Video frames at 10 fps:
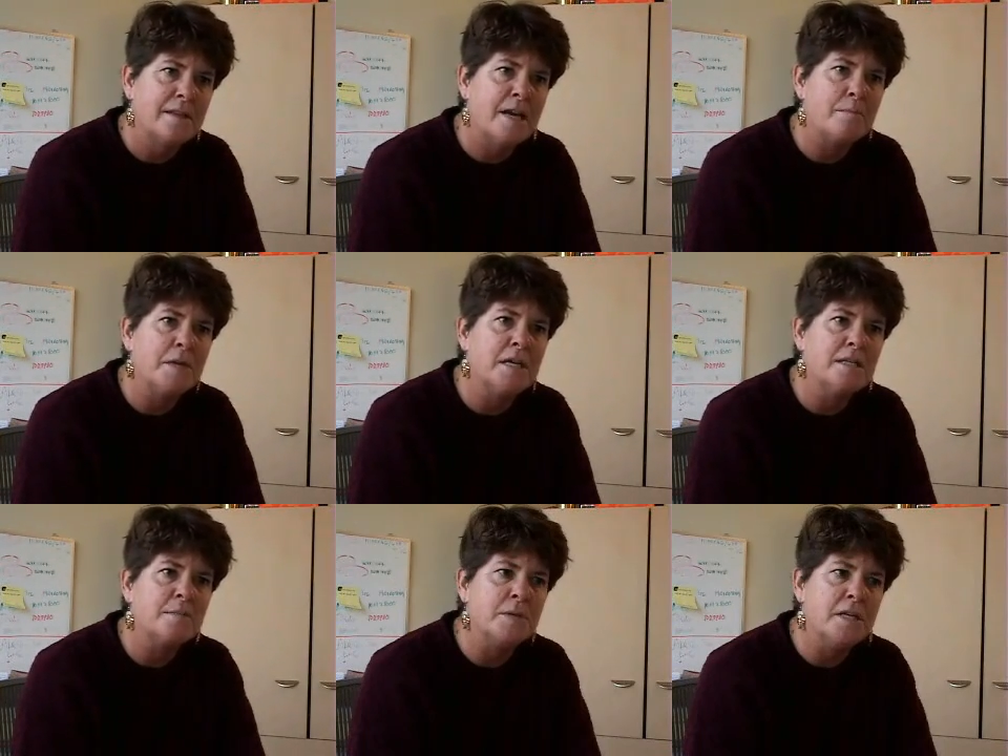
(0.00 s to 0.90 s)
That
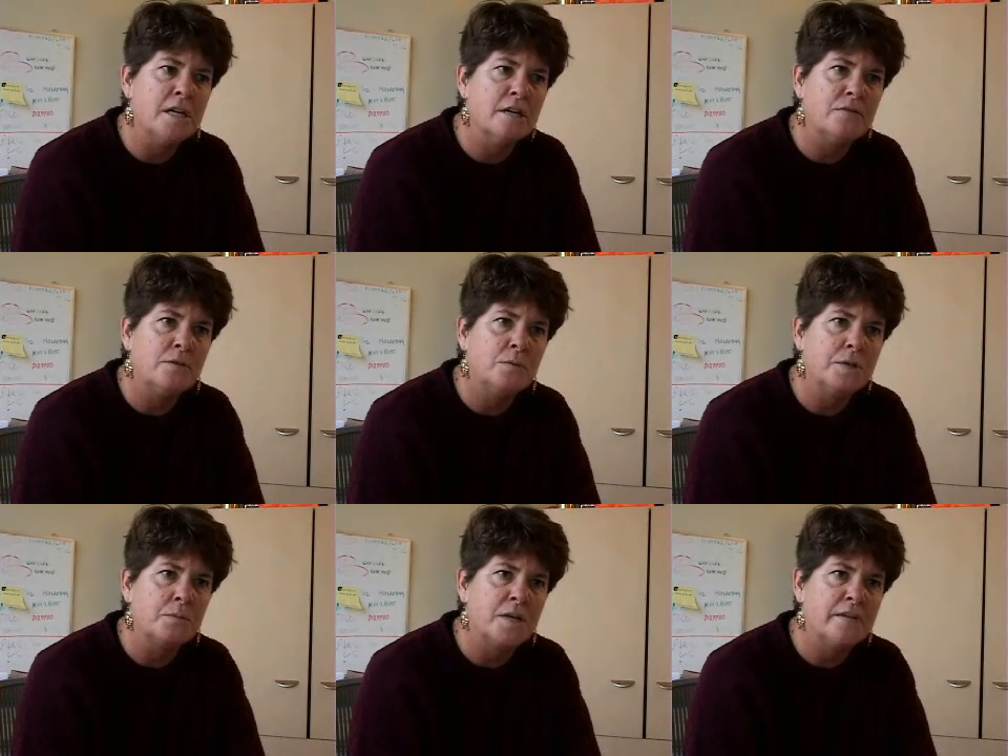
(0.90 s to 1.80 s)
means be careful
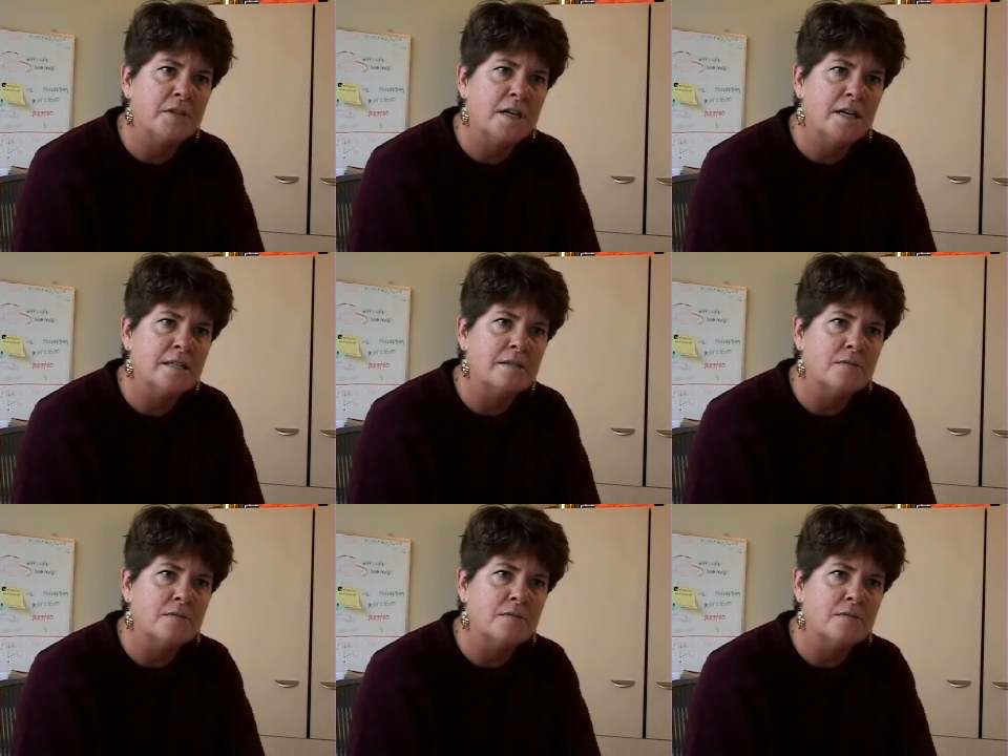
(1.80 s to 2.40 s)
with whatever kinds